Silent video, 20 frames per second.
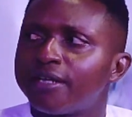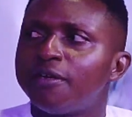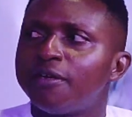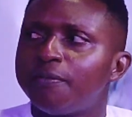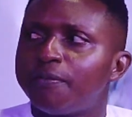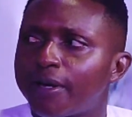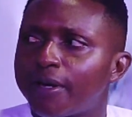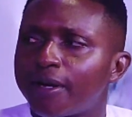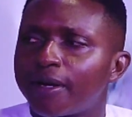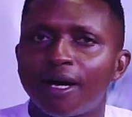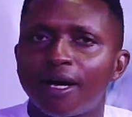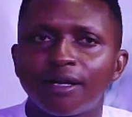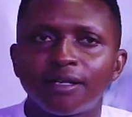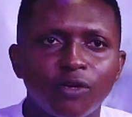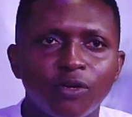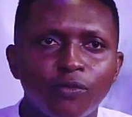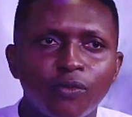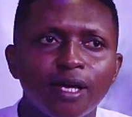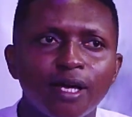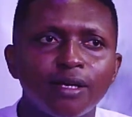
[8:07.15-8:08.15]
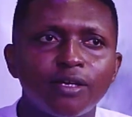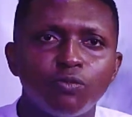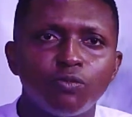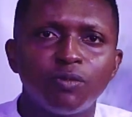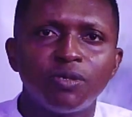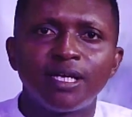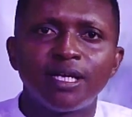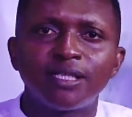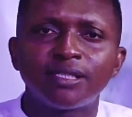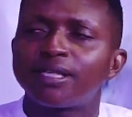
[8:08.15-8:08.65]
Libya, and they were
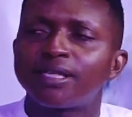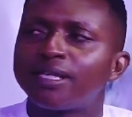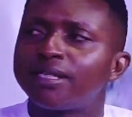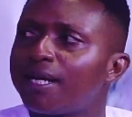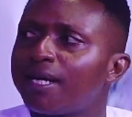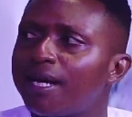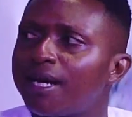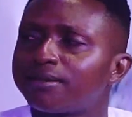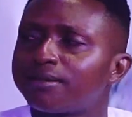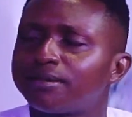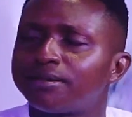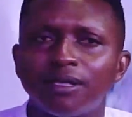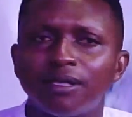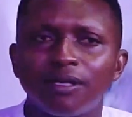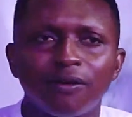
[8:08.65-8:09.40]
humiliated, and